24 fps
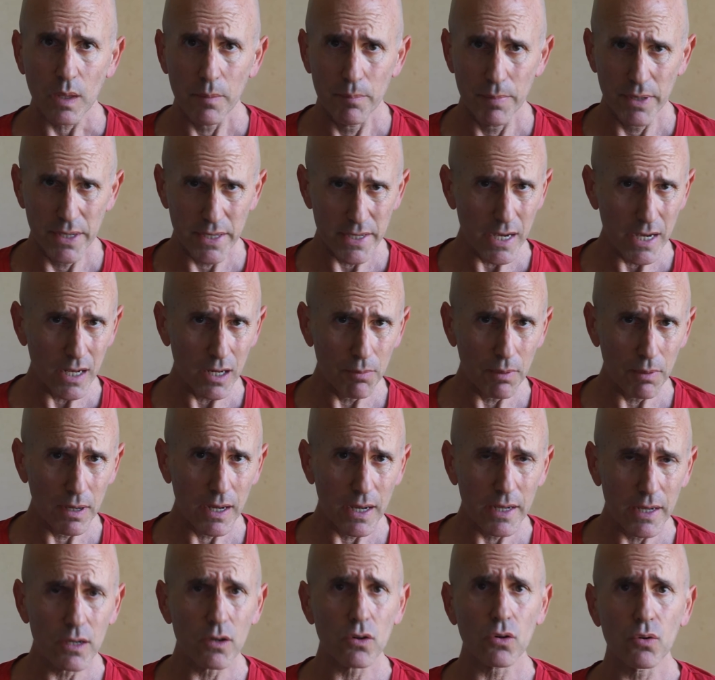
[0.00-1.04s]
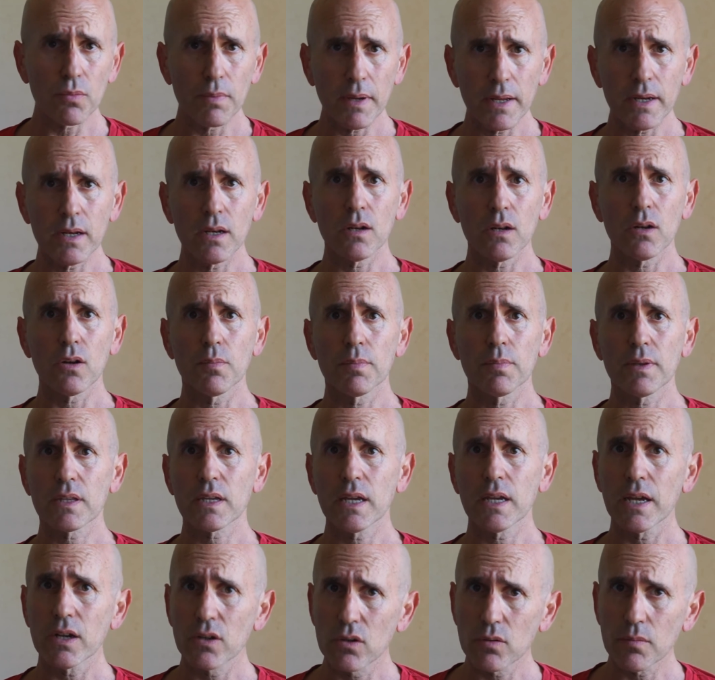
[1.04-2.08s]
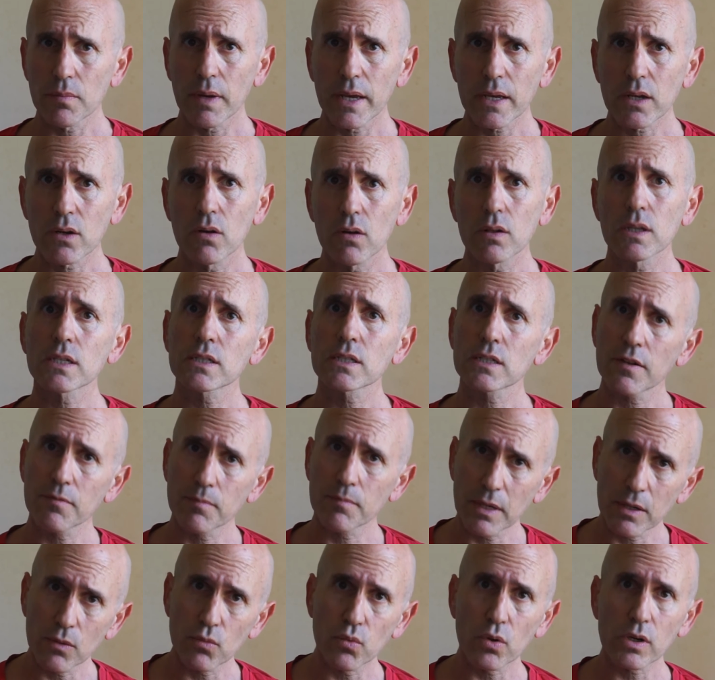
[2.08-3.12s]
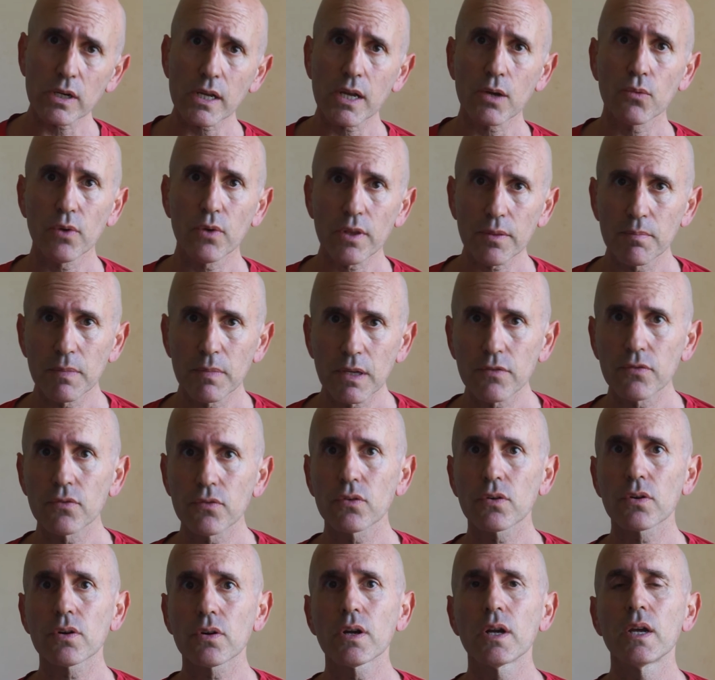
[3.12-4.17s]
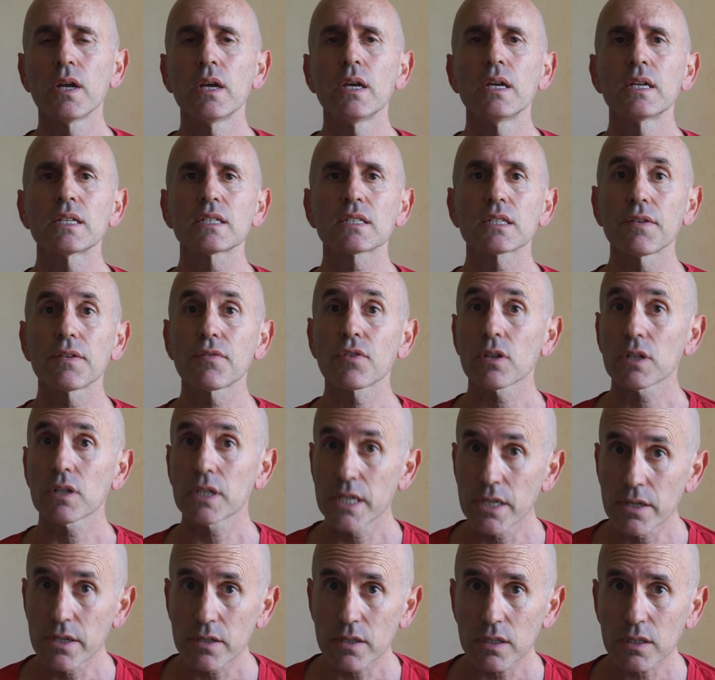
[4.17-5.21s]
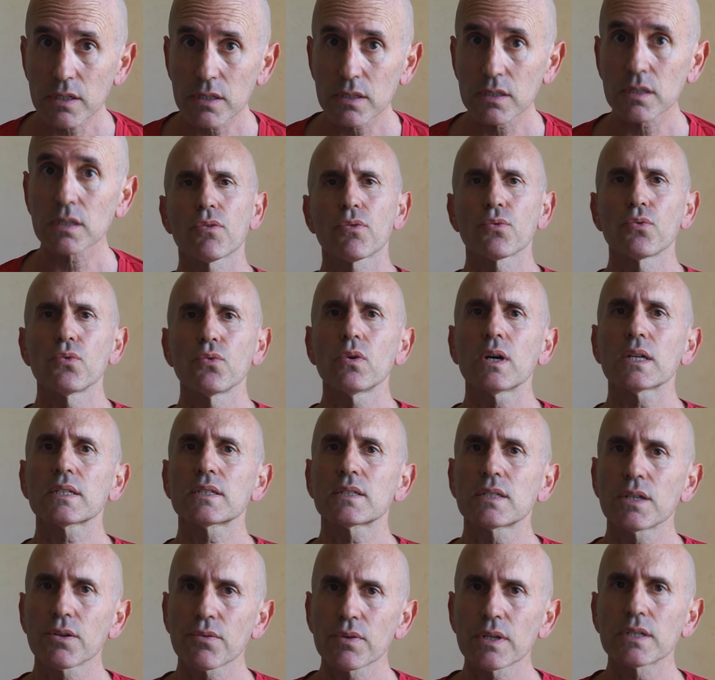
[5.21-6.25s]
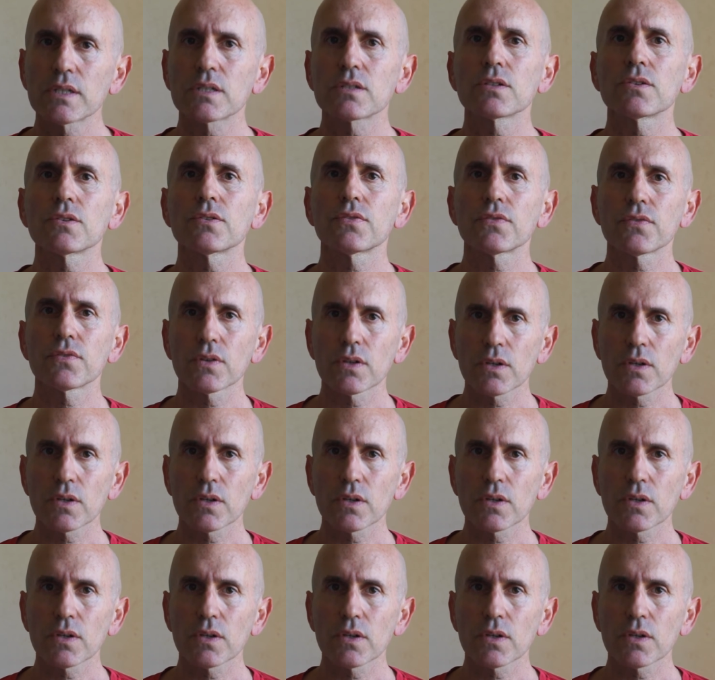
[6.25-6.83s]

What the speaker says: Peñalba and Rubén, López, Cano, my colleagues, have been working with me for several years through a series of